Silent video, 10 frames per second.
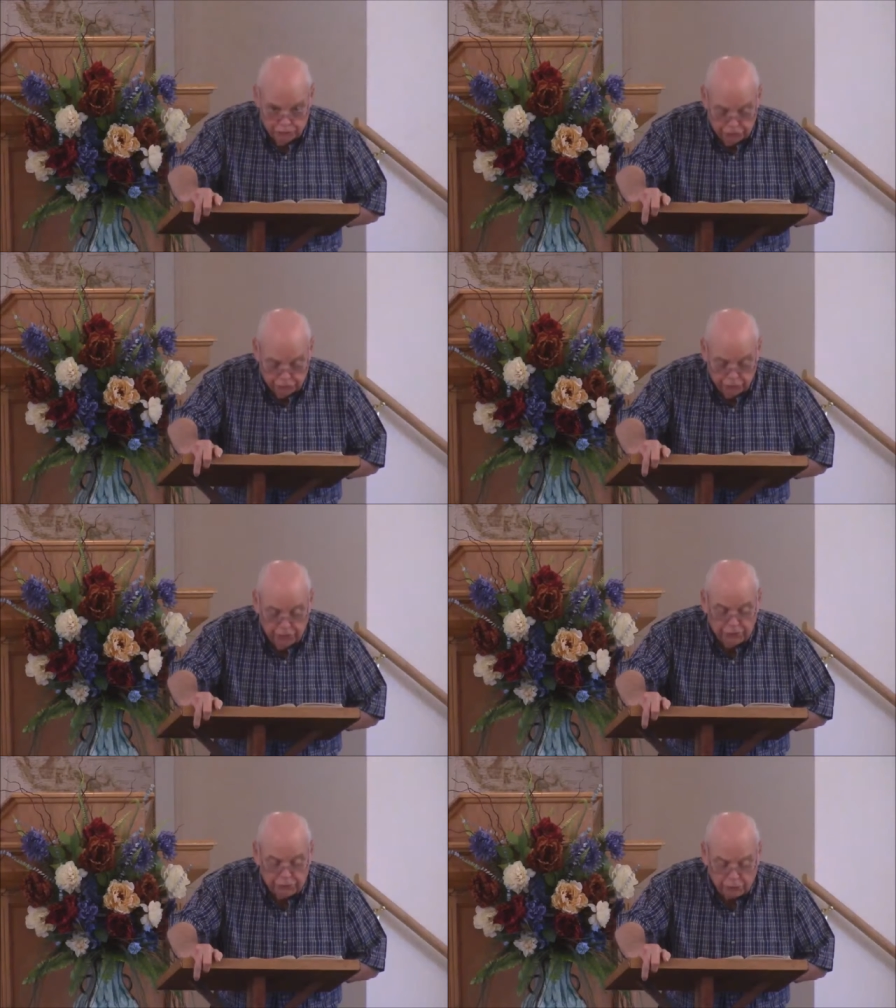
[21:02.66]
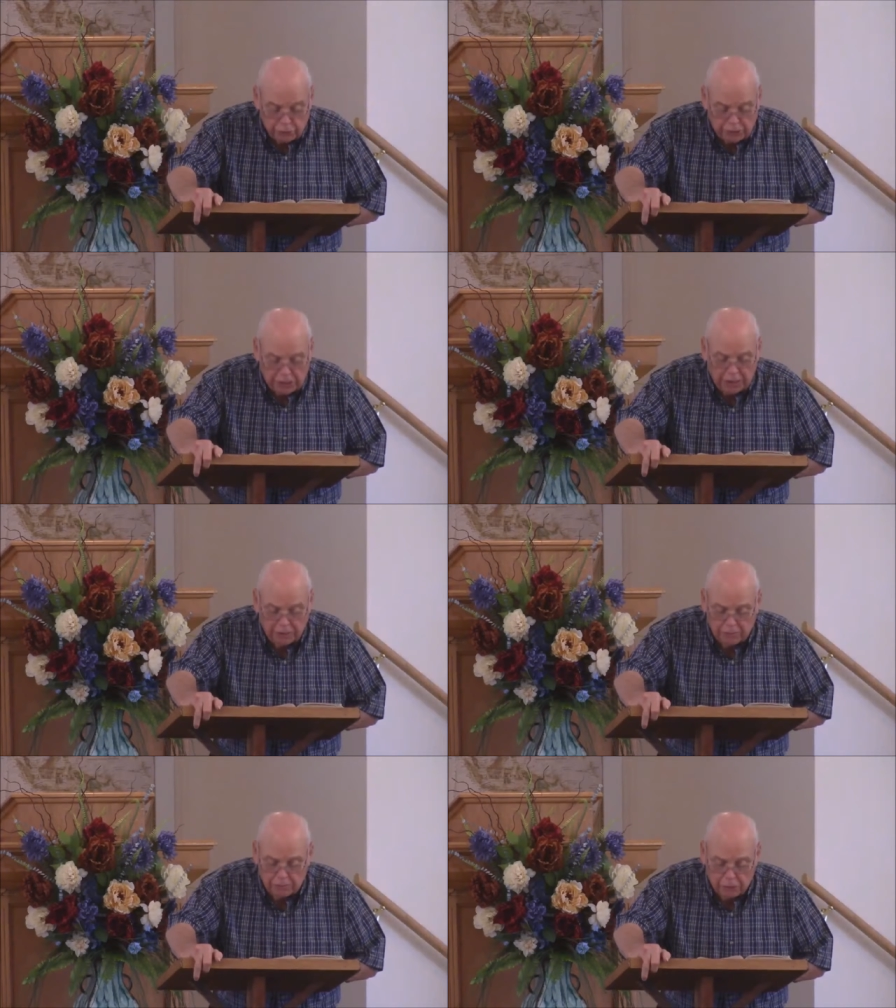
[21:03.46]
33
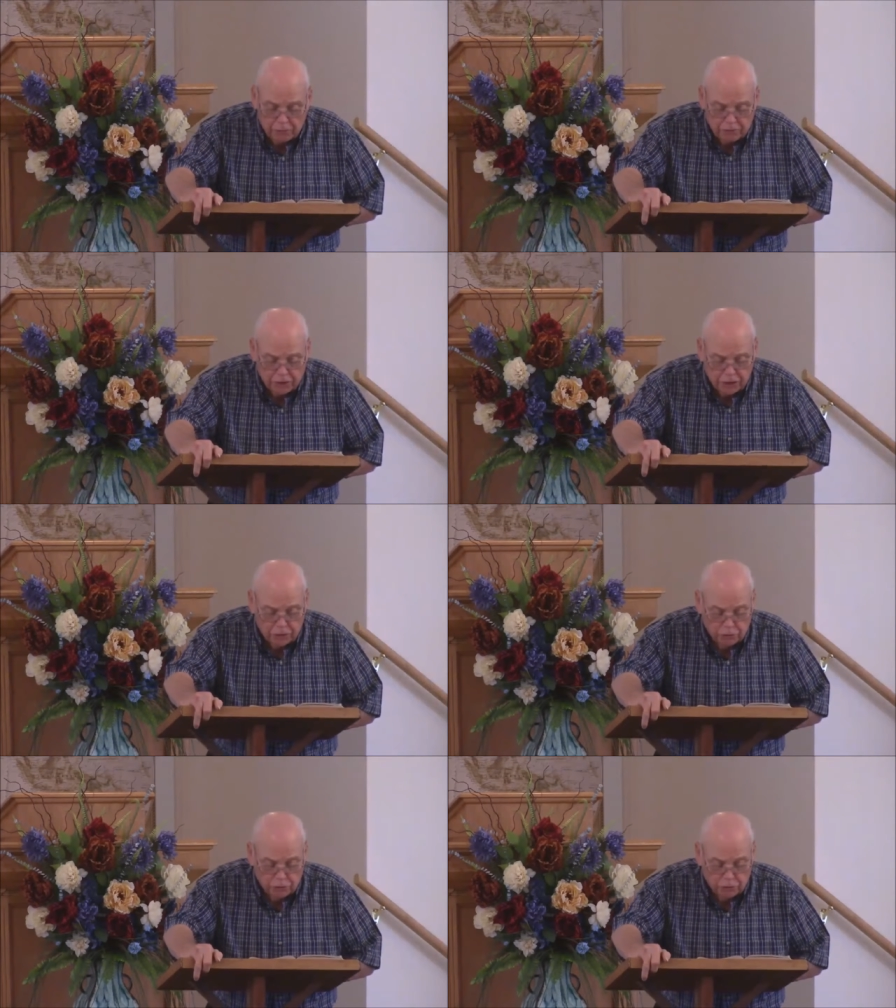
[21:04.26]
of the book of Ezekiel,